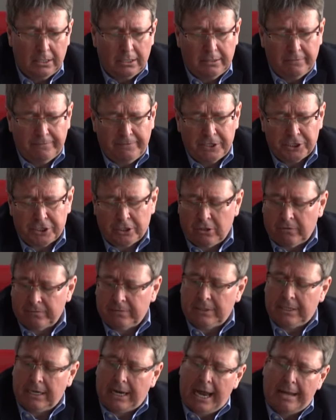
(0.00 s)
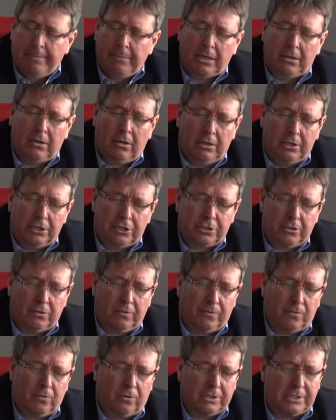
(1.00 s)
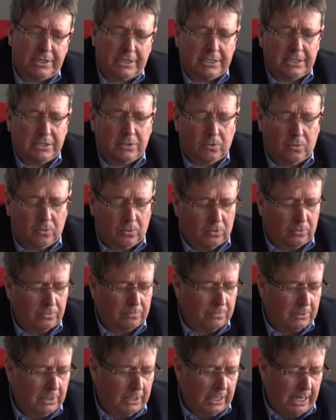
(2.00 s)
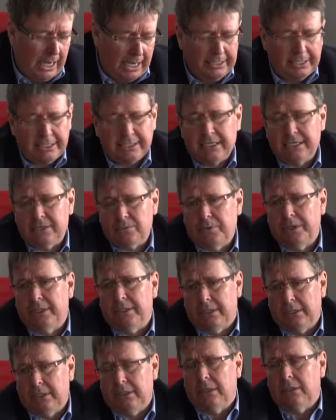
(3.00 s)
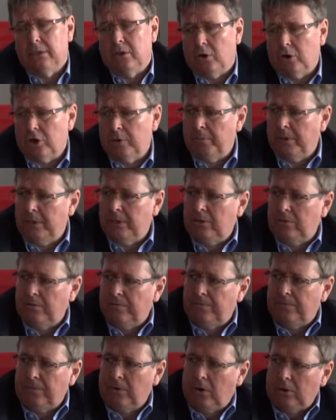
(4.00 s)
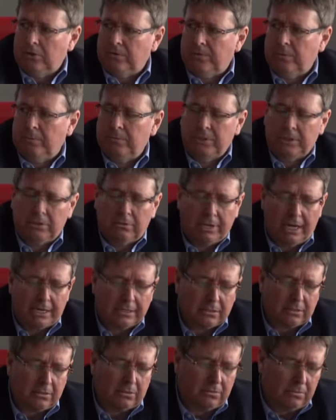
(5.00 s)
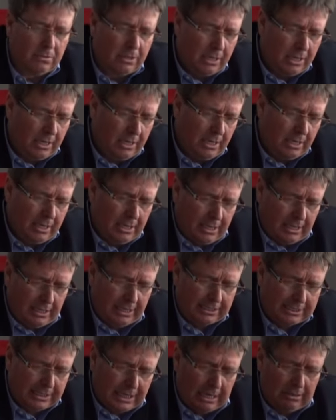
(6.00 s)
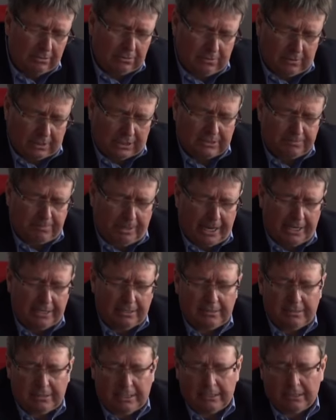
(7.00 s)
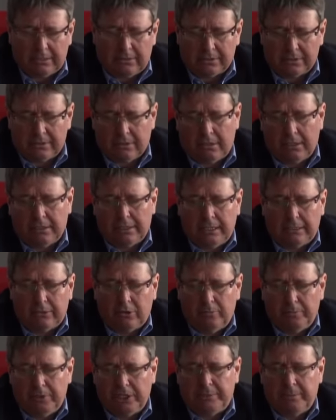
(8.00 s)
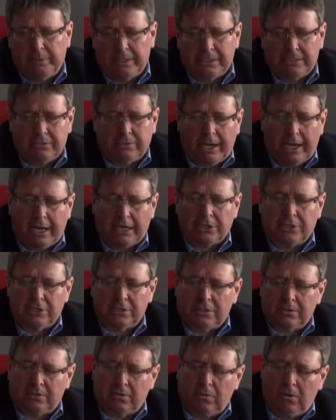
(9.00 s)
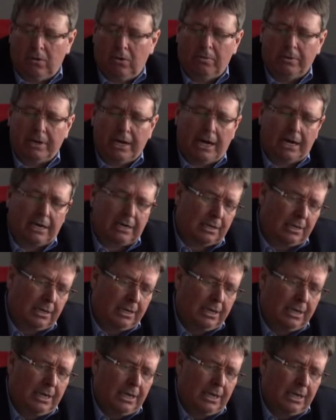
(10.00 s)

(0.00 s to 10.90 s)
the vision of the dynamic coalition, of course, is to, and this is written in the document you've got from the UNESCO, is how to expand and consolidate commitments to actions to OER